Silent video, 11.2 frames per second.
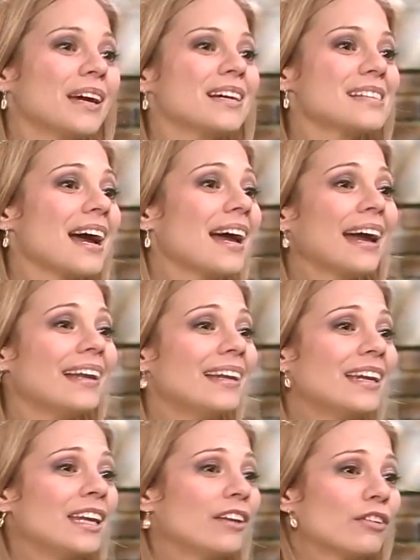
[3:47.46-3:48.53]
Because I, I
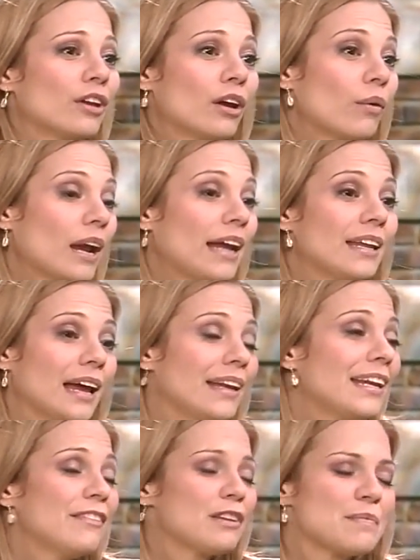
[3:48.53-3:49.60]
didn't even know it. I, did, I
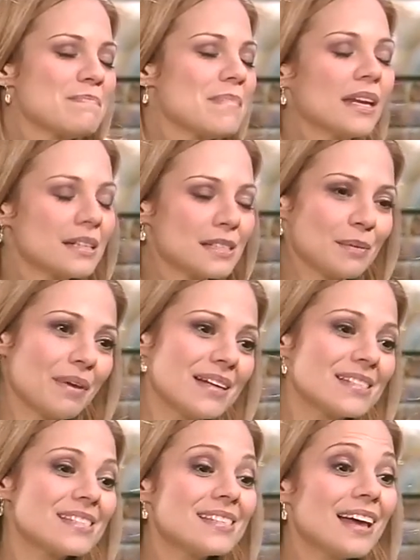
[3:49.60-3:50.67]
didn't even admit it not to
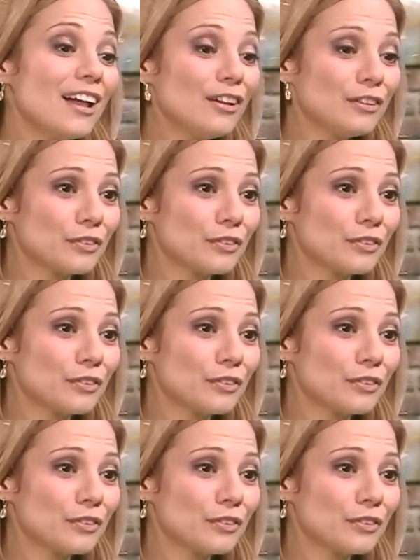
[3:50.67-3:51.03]
myself. Not even when